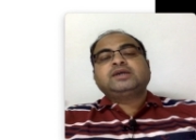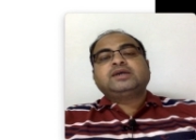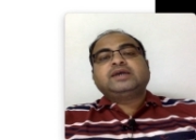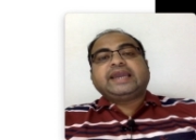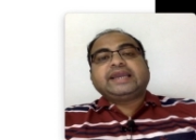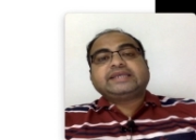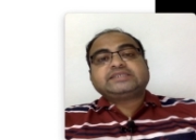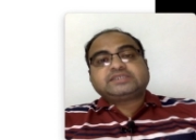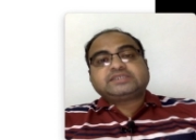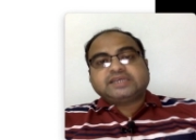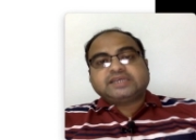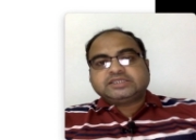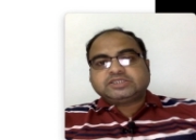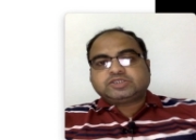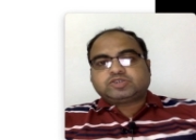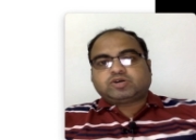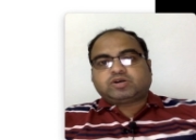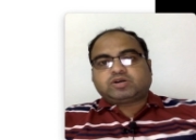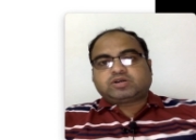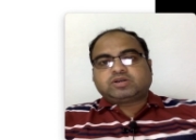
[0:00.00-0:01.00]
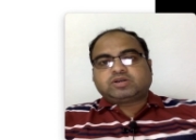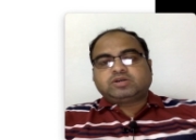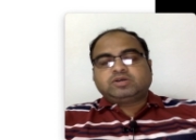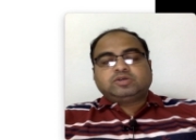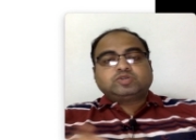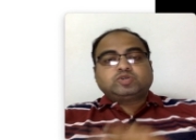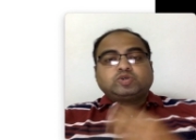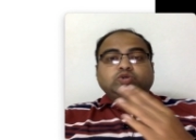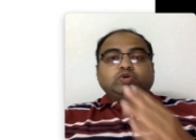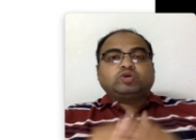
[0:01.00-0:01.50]
exchange sort so
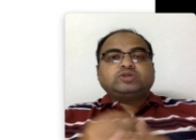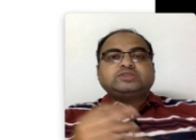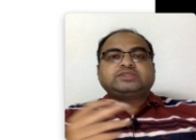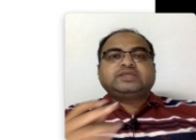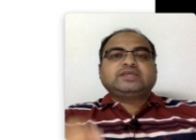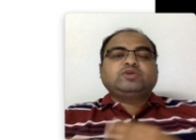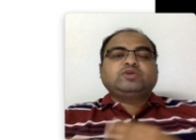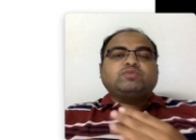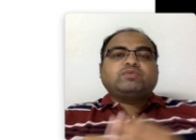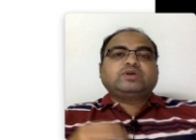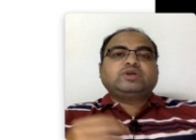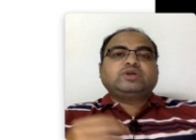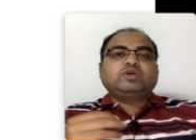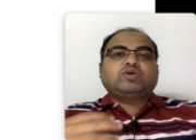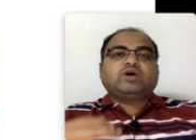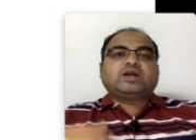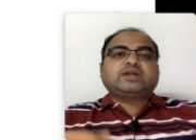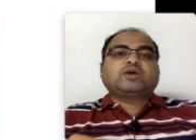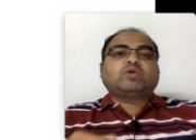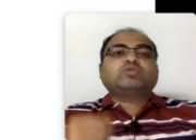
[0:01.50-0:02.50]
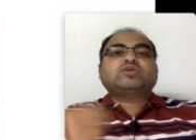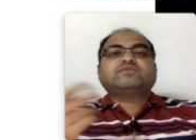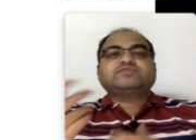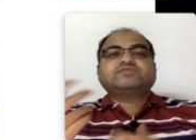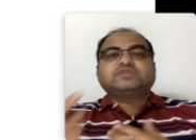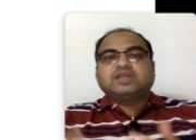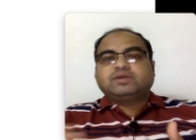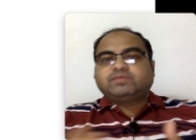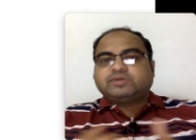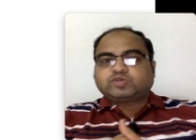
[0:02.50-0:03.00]
don't think you you got out of
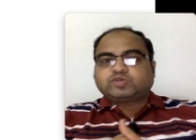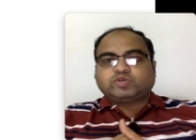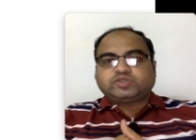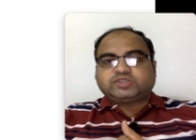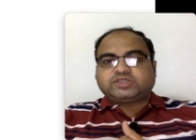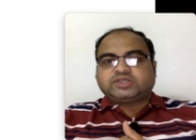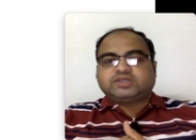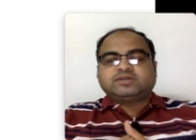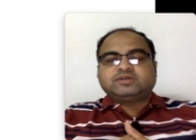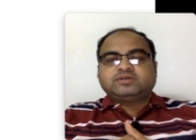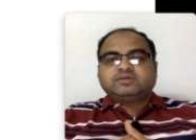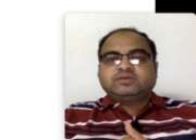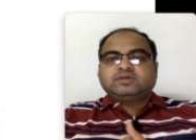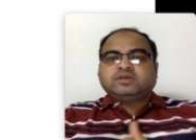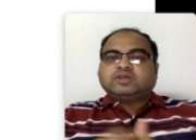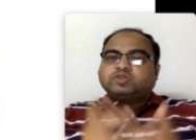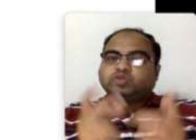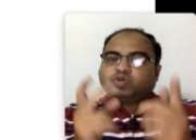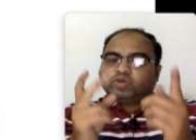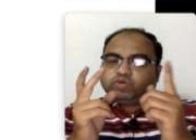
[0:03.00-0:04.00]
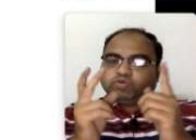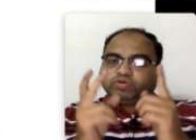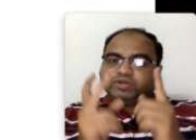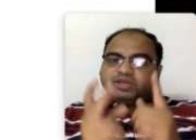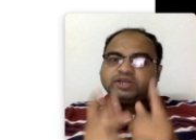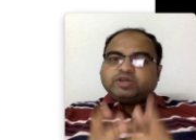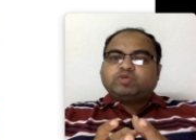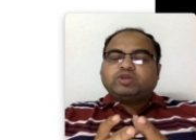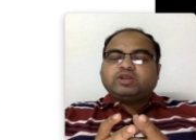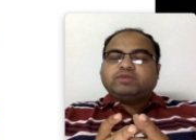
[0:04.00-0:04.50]
syllabus question so you need
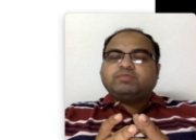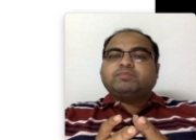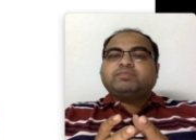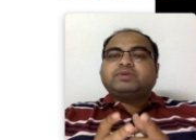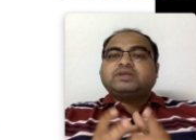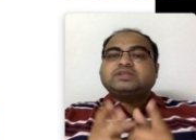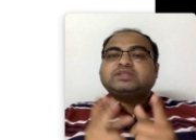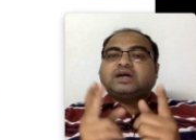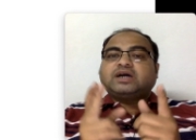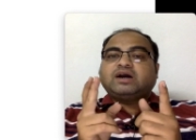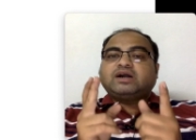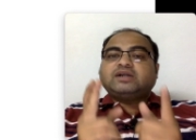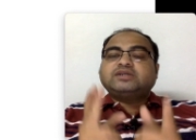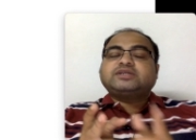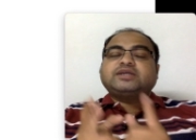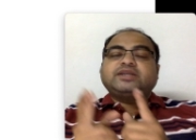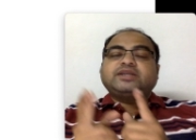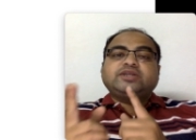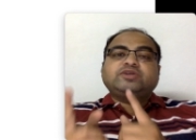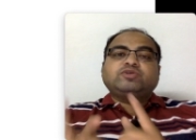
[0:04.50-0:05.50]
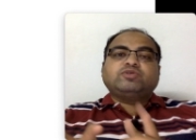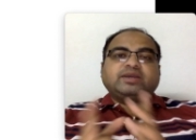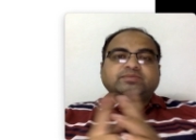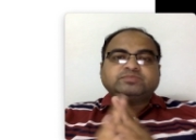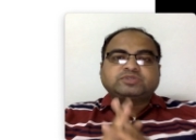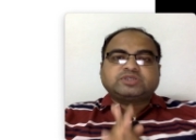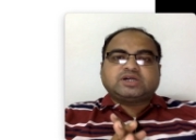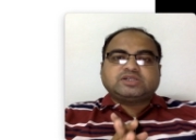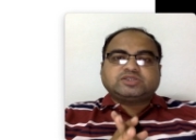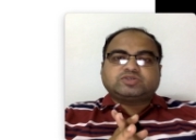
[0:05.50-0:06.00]
to remember the alternative names
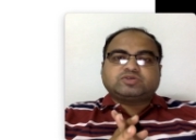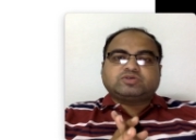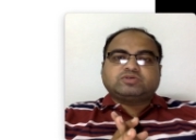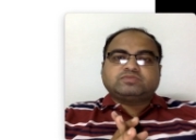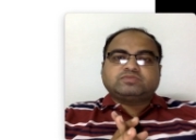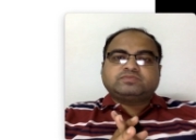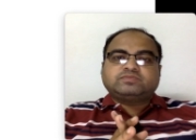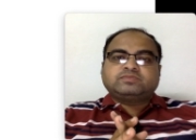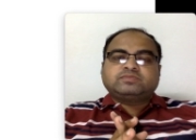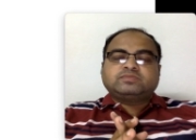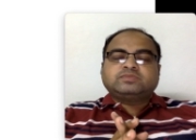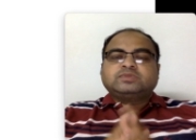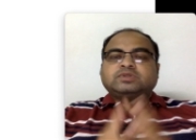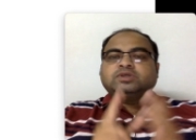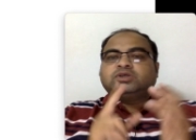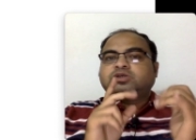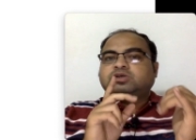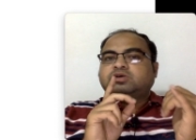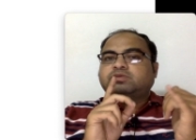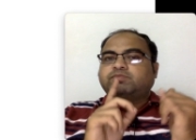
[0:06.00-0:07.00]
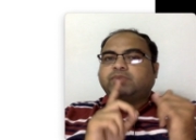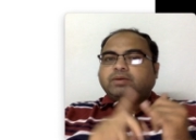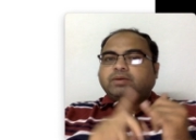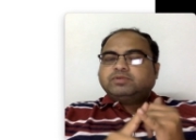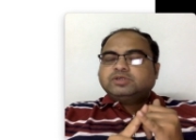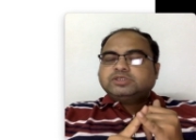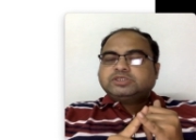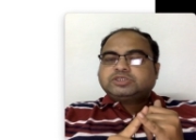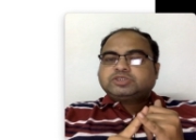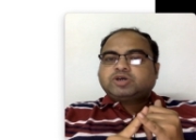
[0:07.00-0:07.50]
also bubble
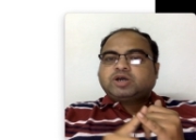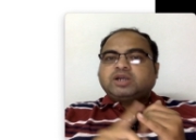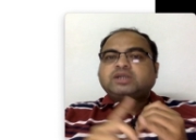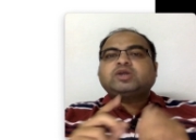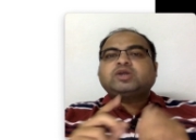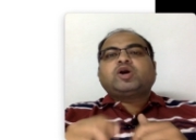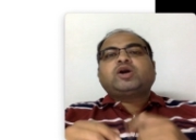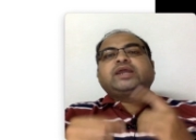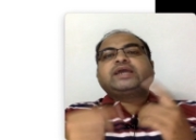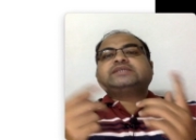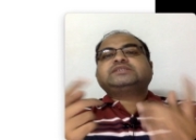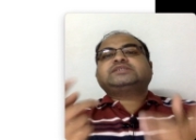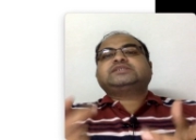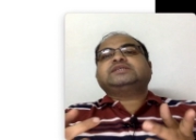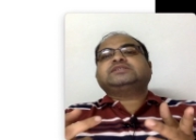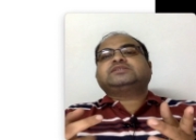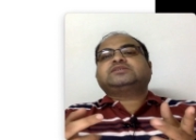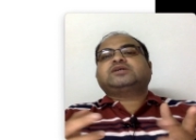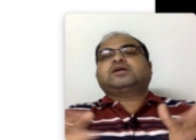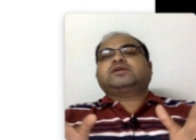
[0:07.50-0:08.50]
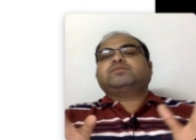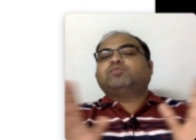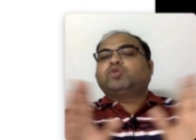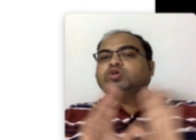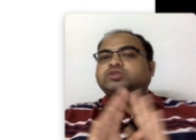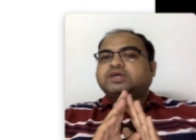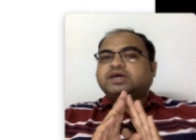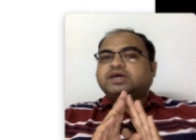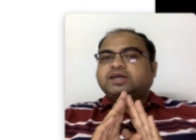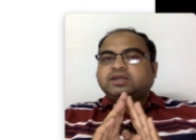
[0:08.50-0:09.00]
sort or exchange sort both
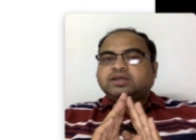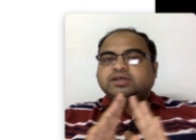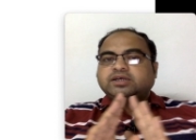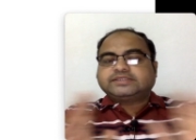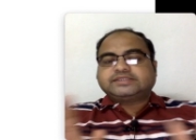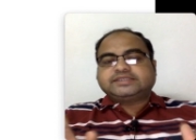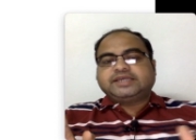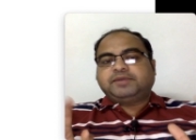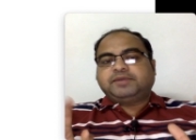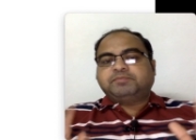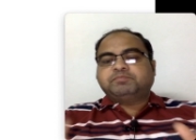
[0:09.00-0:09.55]
are same